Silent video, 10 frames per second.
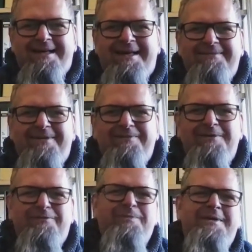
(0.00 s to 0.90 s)
And that
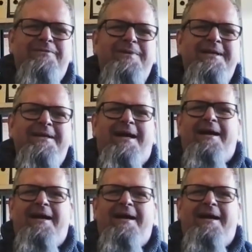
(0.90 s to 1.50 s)
was for me a really